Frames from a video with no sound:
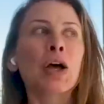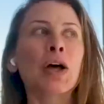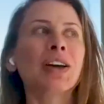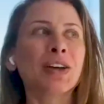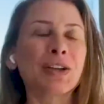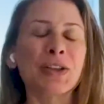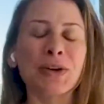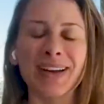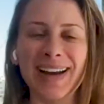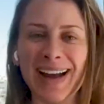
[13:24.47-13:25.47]

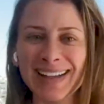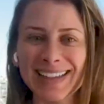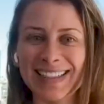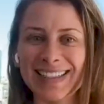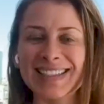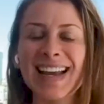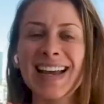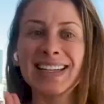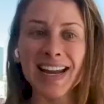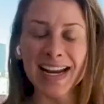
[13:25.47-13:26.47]
The reality is
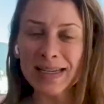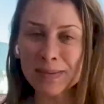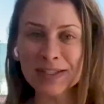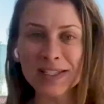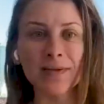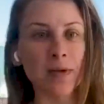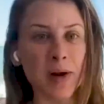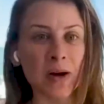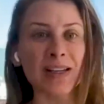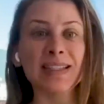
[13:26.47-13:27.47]
90% of
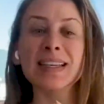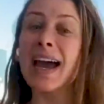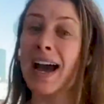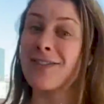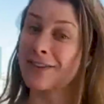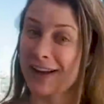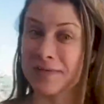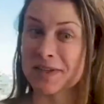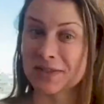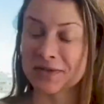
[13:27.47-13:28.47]
Americans have a
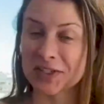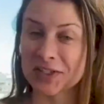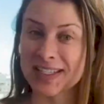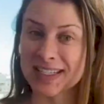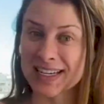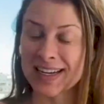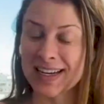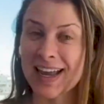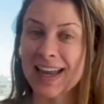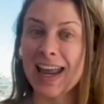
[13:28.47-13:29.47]
vitamin deficiency.
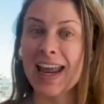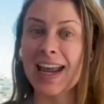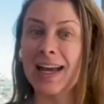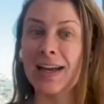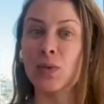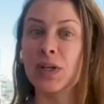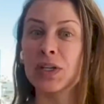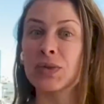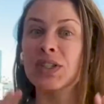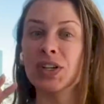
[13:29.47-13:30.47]
And when
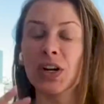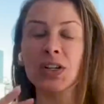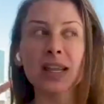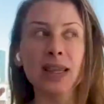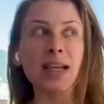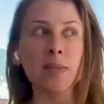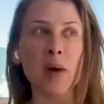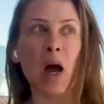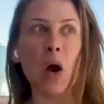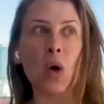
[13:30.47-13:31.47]
you start to think
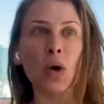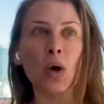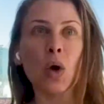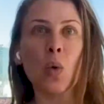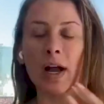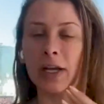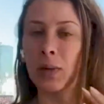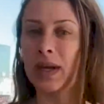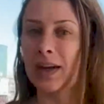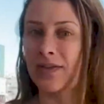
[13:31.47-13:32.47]
about why do
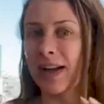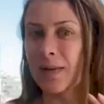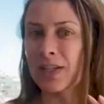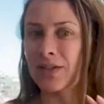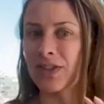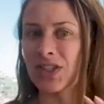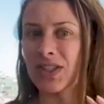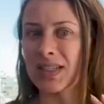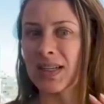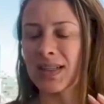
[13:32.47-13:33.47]
we have vitamin
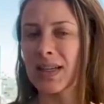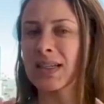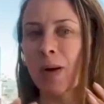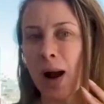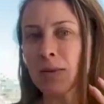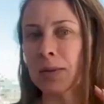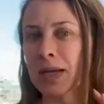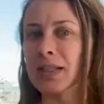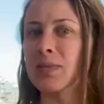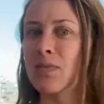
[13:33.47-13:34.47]
deficiencies, it's probably
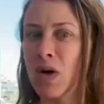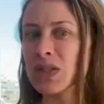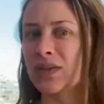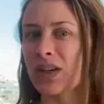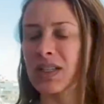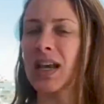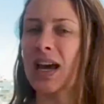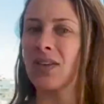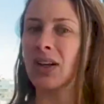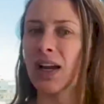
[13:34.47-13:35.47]
because most of us
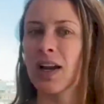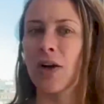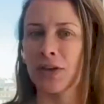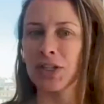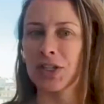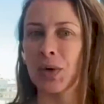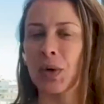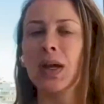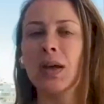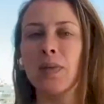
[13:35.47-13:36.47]
have a gut health issue
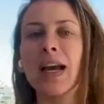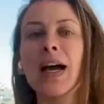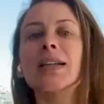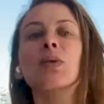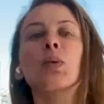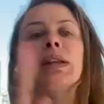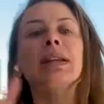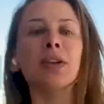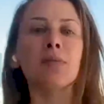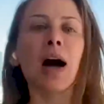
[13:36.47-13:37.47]
because we
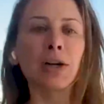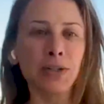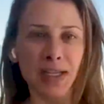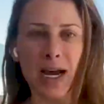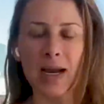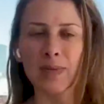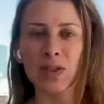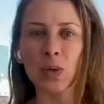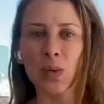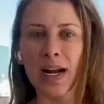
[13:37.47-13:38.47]
live in modern
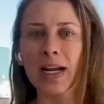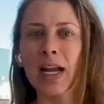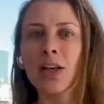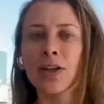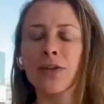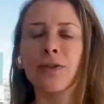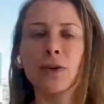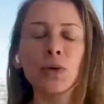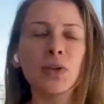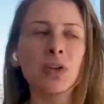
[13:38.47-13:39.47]
times, right? The
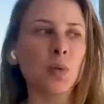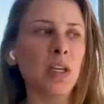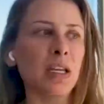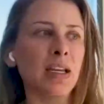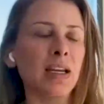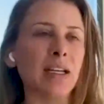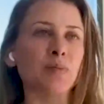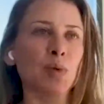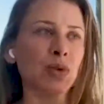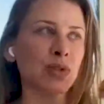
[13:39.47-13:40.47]
food that we eat
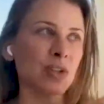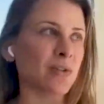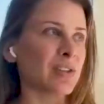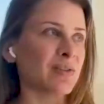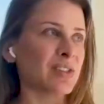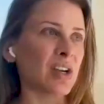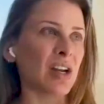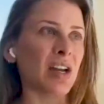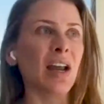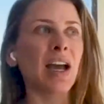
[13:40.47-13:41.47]
has preservatives in
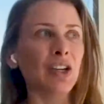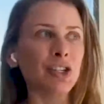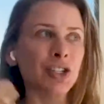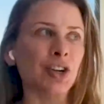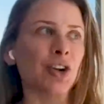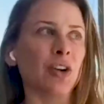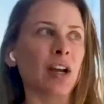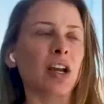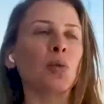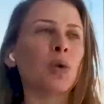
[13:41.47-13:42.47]
it, has sugar in
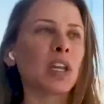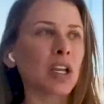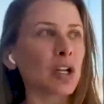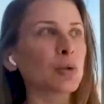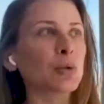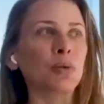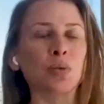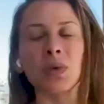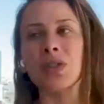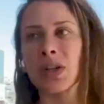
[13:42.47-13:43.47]
it. We eat
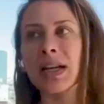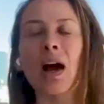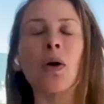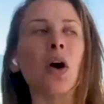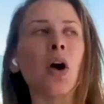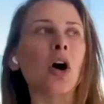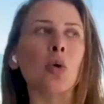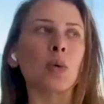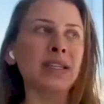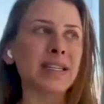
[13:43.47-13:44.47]
gluten, we drink
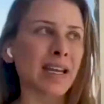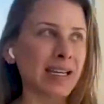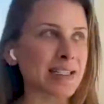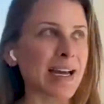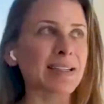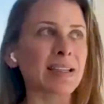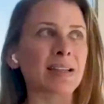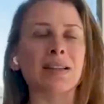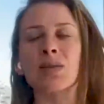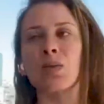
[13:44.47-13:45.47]
alcohol, we take
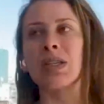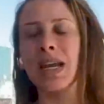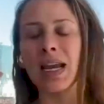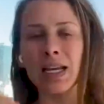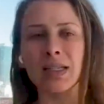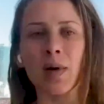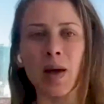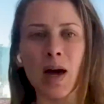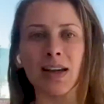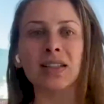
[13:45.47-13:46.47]
antacids, we take
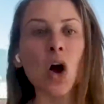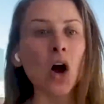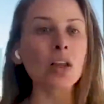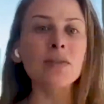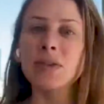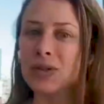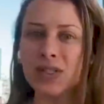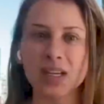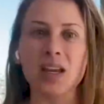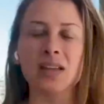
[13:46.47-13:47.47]
antibiotics. All of those
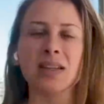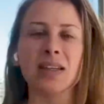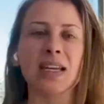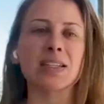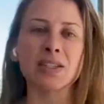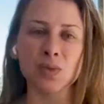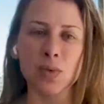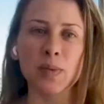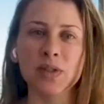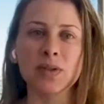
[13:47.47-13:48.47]
things can
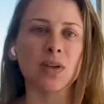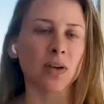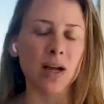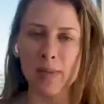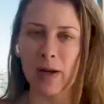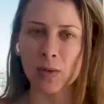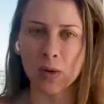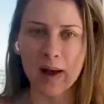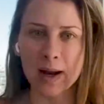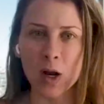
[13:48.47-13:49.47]
disrupt your gut
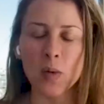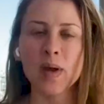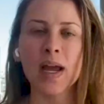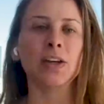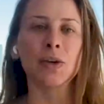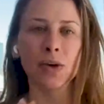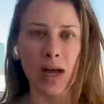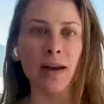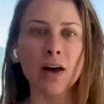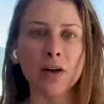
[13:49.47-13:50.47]
microbiome and your
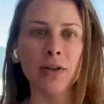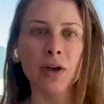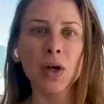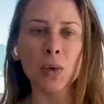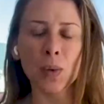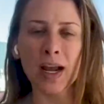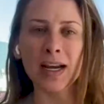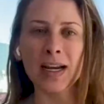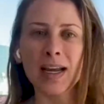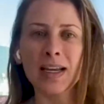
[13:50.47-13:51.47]
gut health,
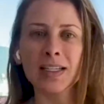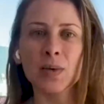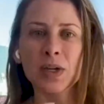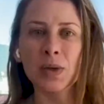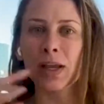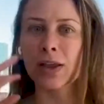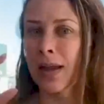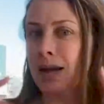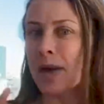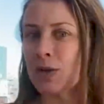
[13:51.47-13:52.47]
right? So when you like
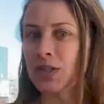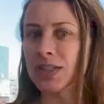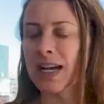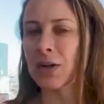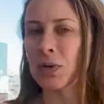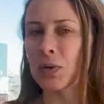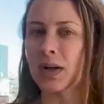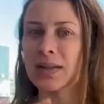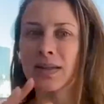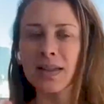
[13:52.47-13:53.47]
think about just how you
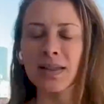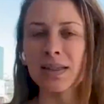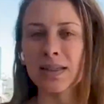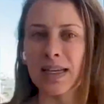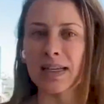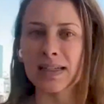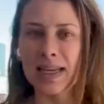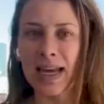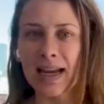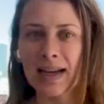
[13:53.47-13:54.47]
exist day to
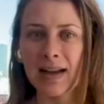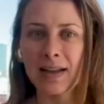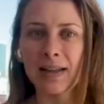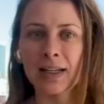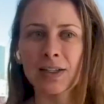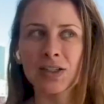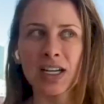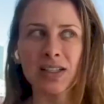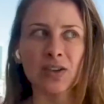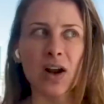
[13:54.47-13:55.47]
day, like
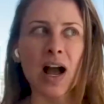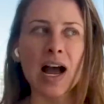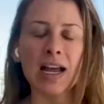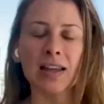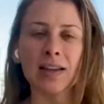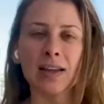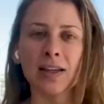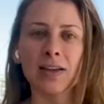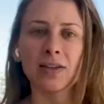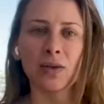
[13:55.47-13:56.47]
chances are high that like
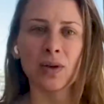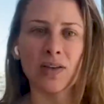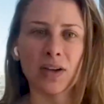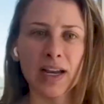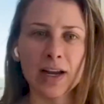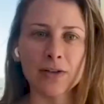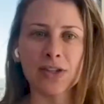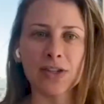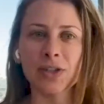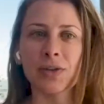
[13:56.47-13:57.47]
you have a gut health
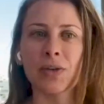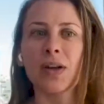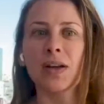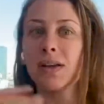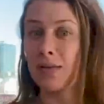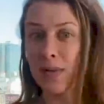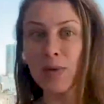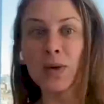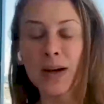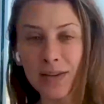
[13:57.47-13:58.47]
issue and
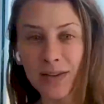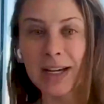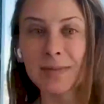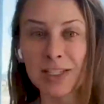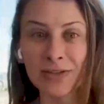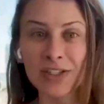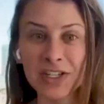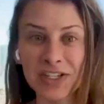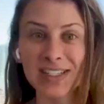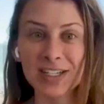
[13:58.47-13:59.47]
maybe you have a vitamin
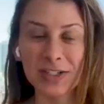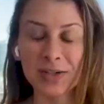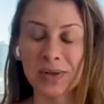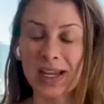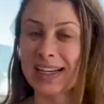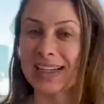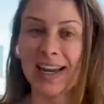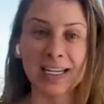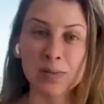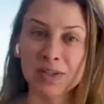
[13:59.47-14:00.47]
deficiency issue like
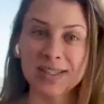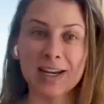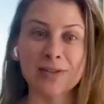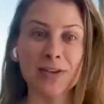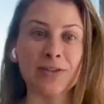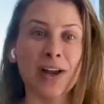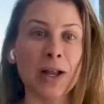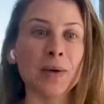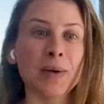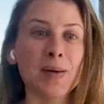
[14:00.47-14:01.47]
90% of your
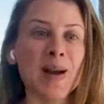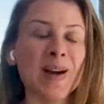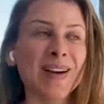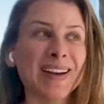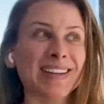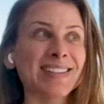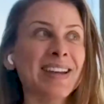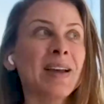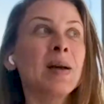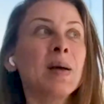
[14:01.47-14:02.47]
fellow Americans.
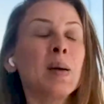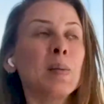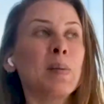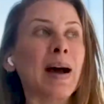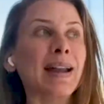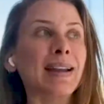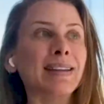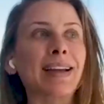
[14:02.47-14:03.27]
But